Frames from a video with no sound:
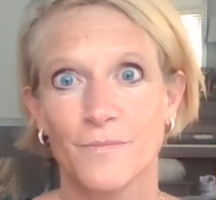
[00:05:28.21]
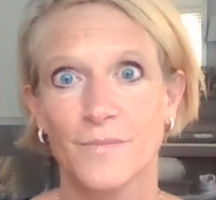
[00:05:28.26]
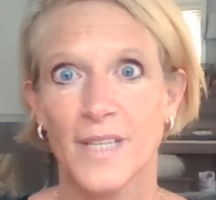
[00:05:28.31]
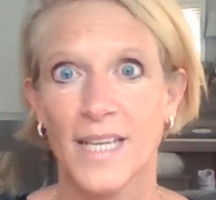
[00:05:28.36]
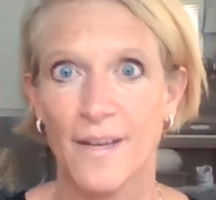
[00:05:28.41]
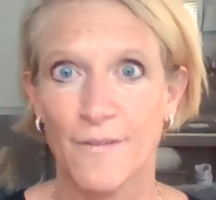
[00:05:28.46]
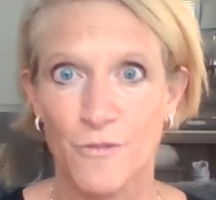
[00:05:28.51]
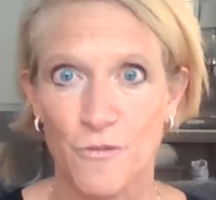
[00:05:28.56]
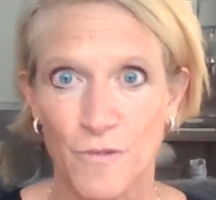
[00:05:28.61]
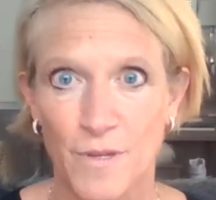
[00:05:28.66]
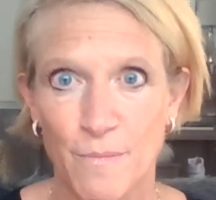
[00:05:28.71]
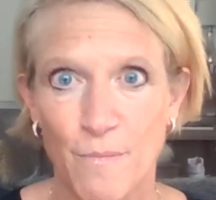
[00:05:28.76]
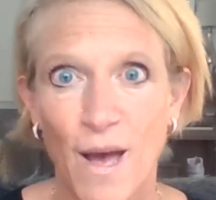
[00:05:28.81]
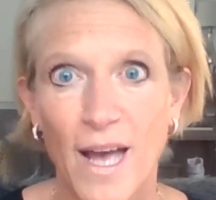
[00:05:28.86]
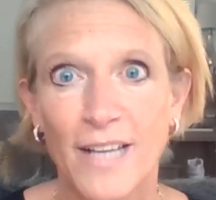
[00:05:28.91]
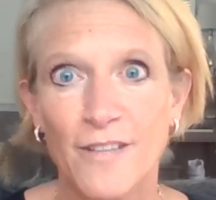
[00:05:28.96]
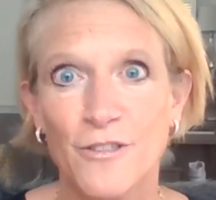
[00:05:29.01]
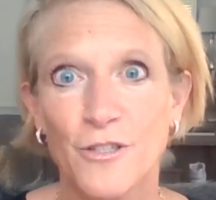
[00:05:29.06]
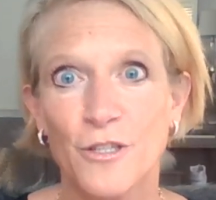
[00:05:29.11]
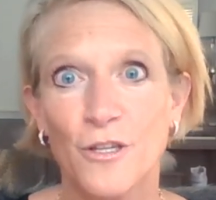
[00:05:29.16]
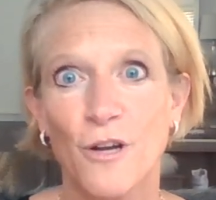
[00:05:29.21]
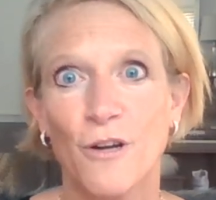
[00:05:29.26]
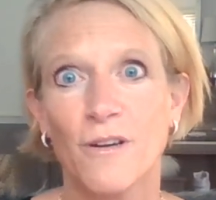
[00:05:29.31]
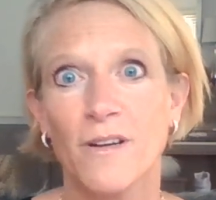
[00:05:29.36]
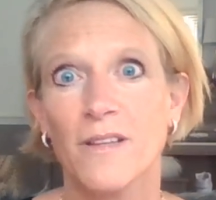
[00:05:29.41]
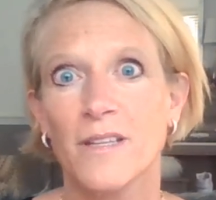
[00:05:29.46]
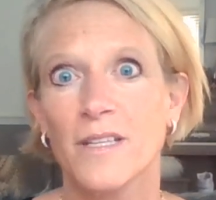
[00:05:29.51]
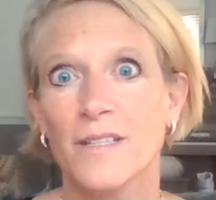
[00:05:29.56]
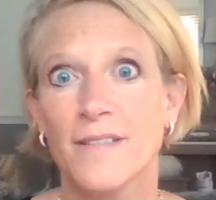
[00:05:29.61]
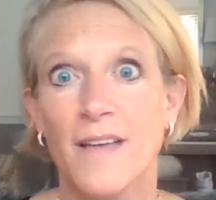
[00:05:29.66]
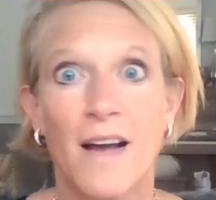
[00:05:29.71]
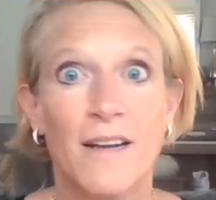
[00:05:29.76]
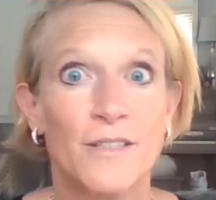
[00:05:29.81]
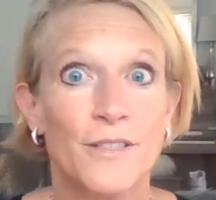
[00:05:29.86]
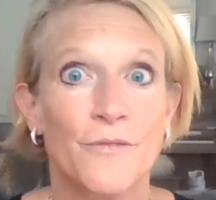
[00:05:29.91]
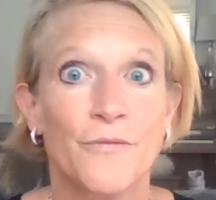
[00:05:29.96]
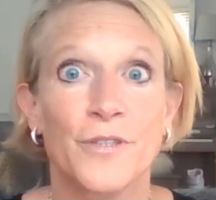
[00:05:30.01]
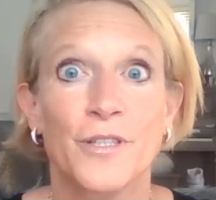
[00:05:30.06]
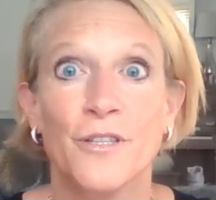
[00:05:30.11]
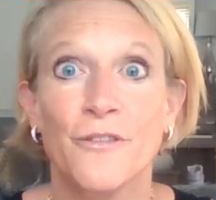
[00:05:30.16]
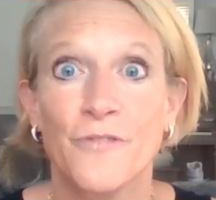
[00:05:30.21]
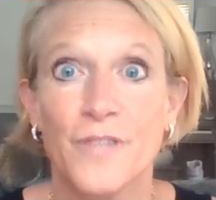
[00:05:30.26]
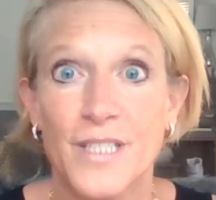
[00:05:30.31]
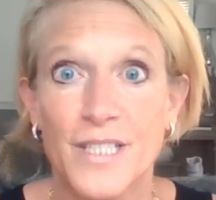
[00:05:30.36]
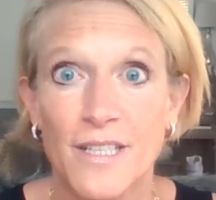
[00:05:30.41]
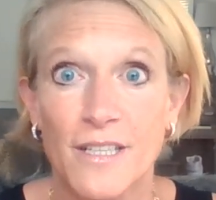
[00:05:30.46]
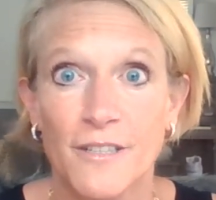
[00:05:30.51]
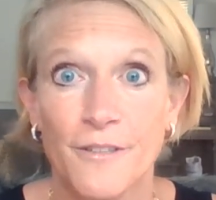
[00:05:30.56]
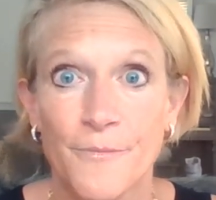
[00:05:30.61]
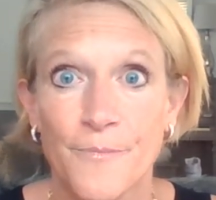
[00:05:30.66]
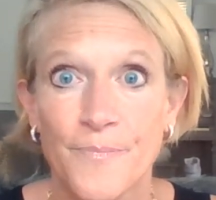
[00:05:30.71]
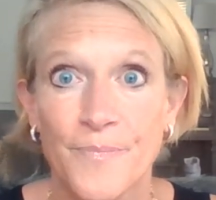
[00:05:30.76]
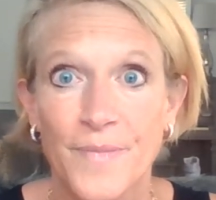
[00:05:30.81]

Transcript: They have to remind you to go to the doctor for your physical.